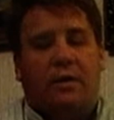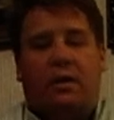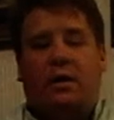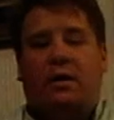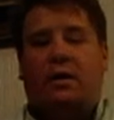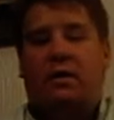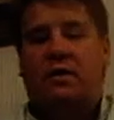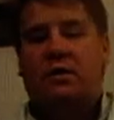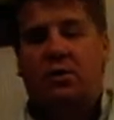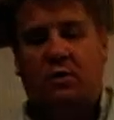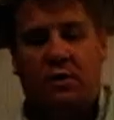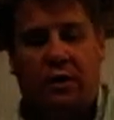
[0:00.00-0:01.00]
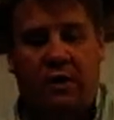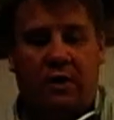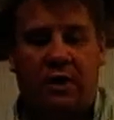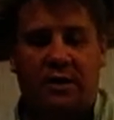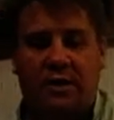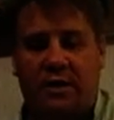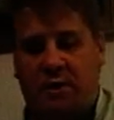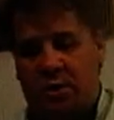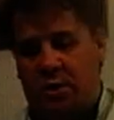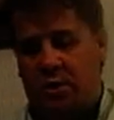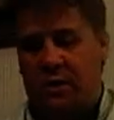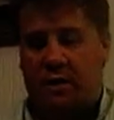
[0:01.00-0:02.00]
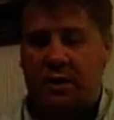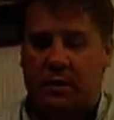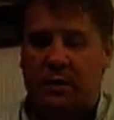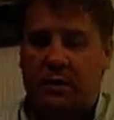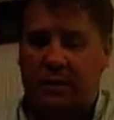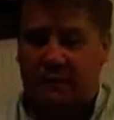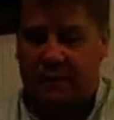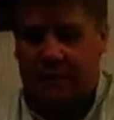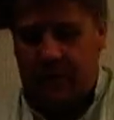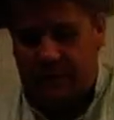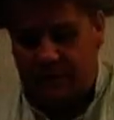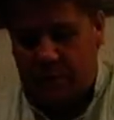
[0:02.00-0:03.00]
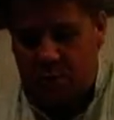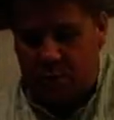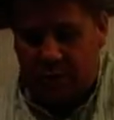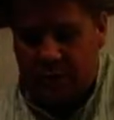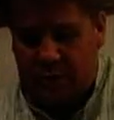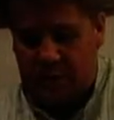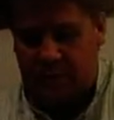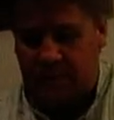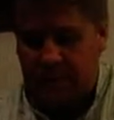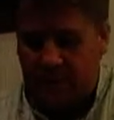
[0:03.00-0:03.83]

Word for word: uh, a classic study in the defence of the Trinity.